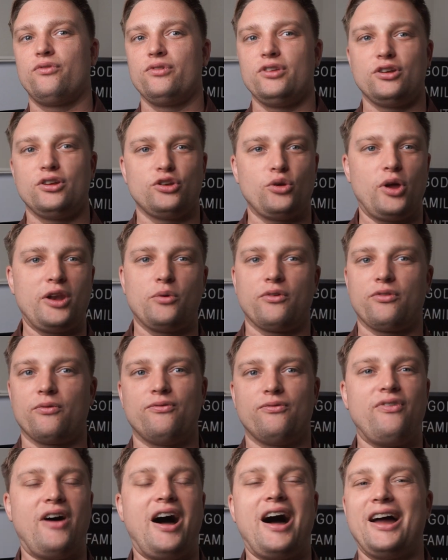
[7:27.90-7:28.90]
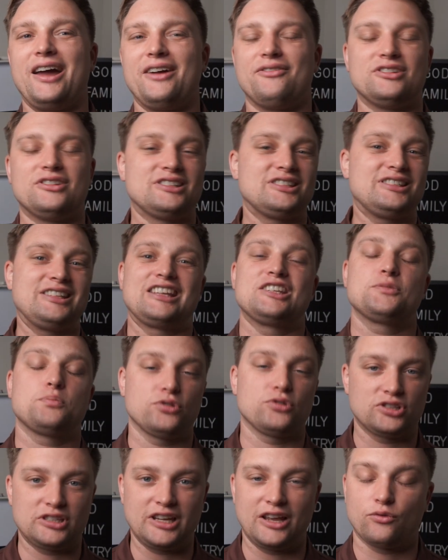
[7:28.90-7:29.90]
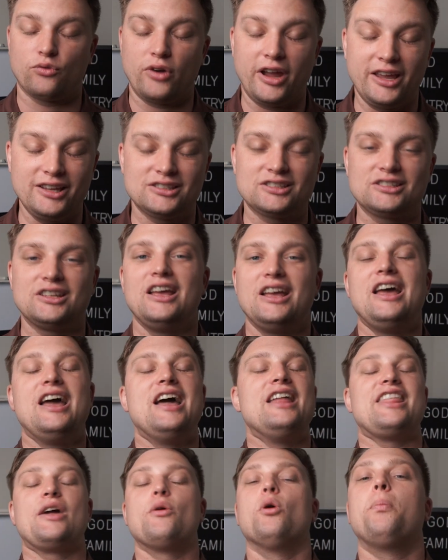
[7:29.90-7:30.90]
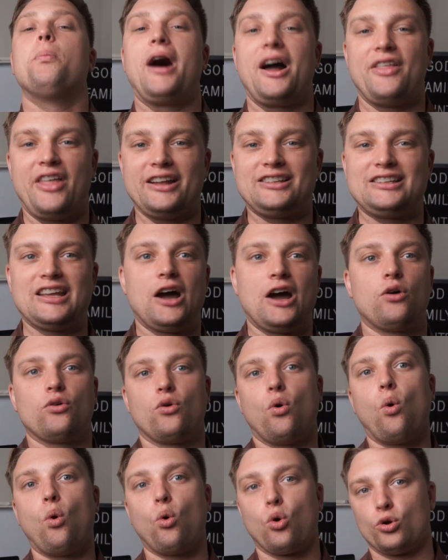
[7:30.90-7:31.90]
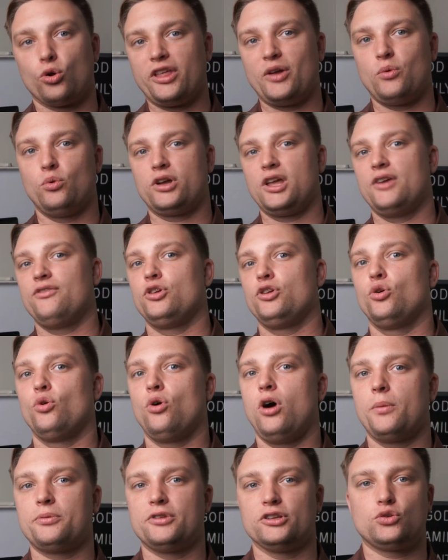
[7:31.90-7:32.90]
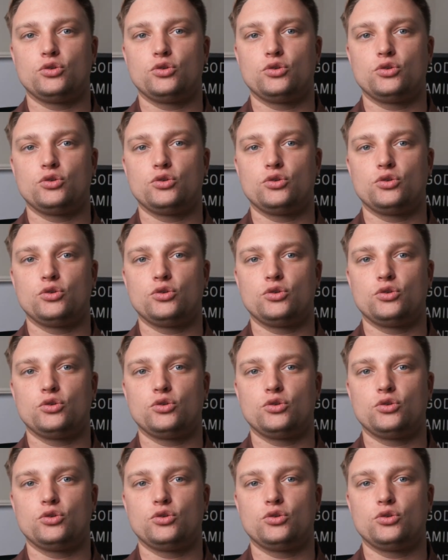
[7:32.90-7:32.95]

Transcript: anywhere from 5 to 6% rates. They will buy that down, or they will give you up to